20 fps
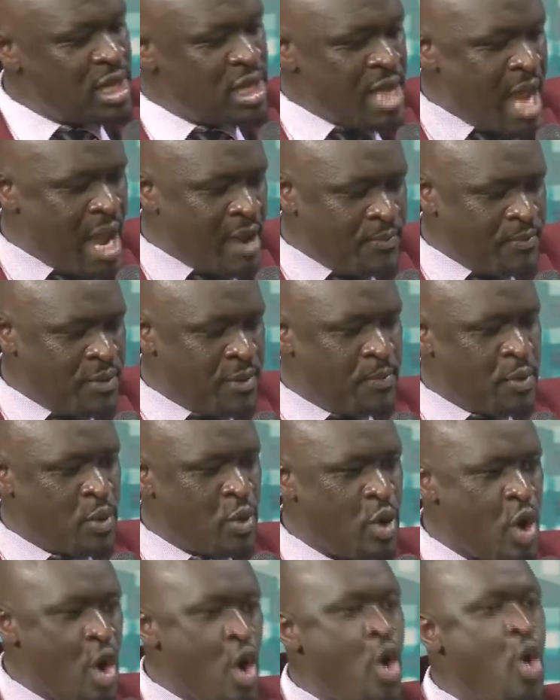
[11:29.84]
young
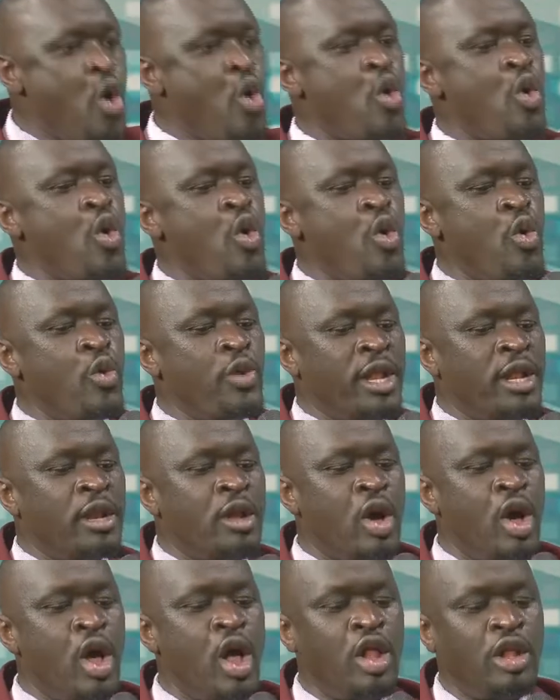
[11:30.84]
people who will
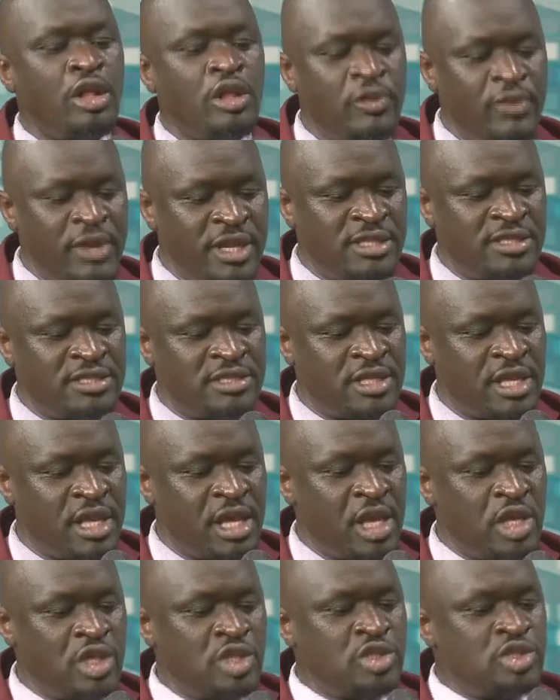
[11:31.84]
always
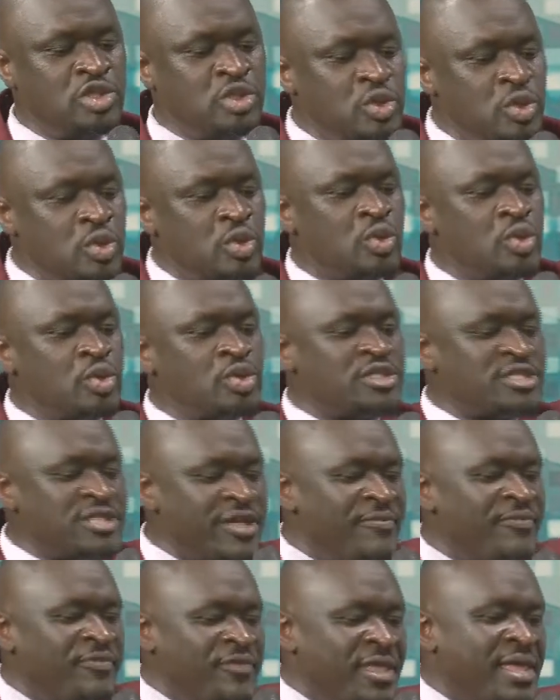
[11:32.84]
do
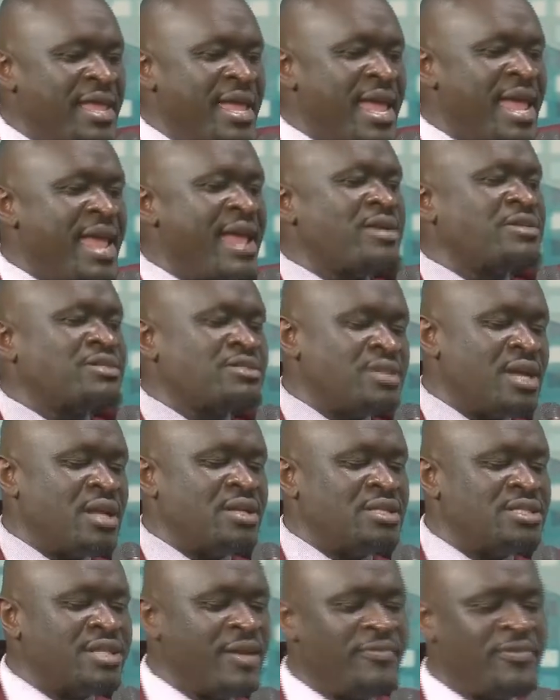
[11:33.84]
something extra.
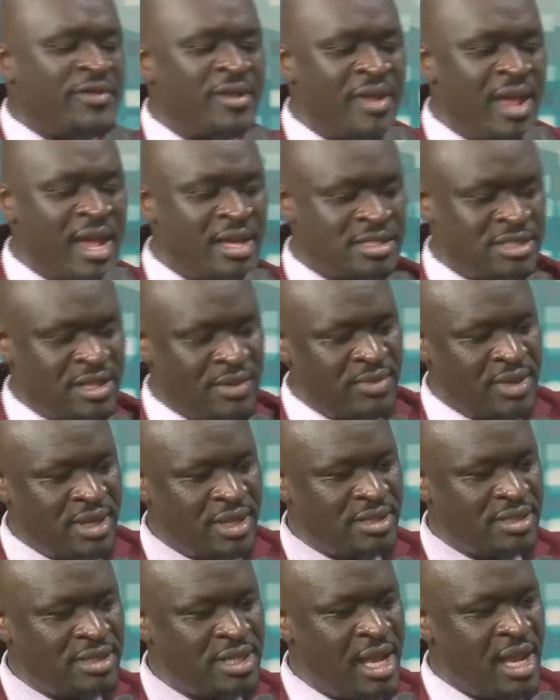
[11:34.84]
Something extra
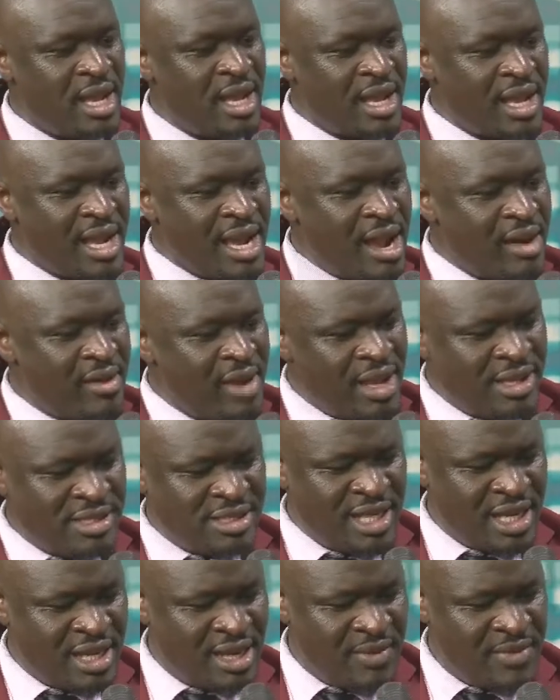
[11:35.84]
means career is
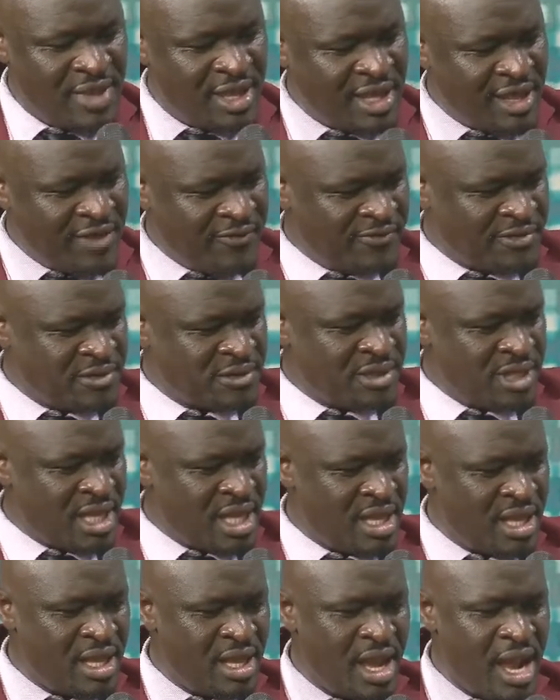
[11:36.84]
dynamic. If
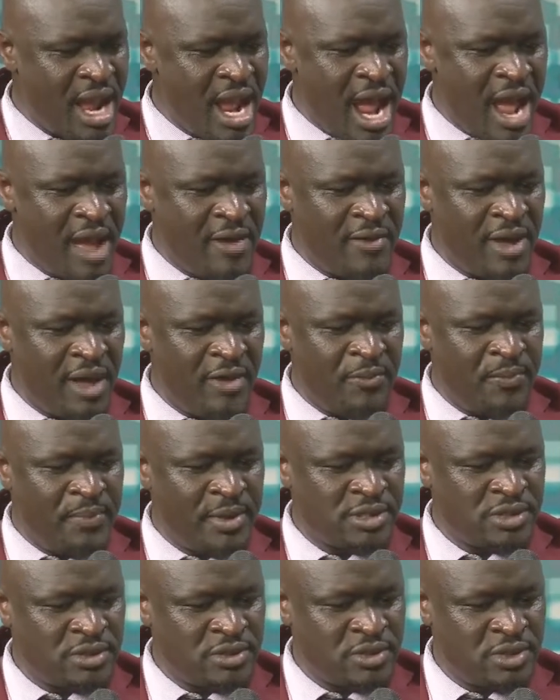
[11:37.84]
today I've
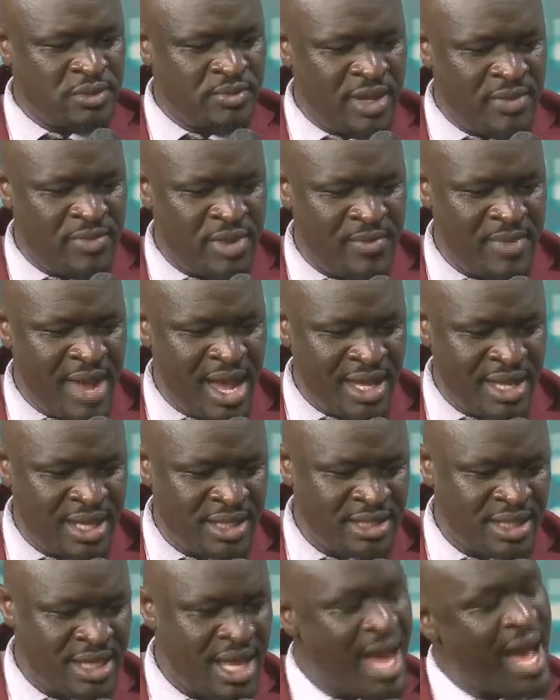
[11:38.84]
pursued maybe marketing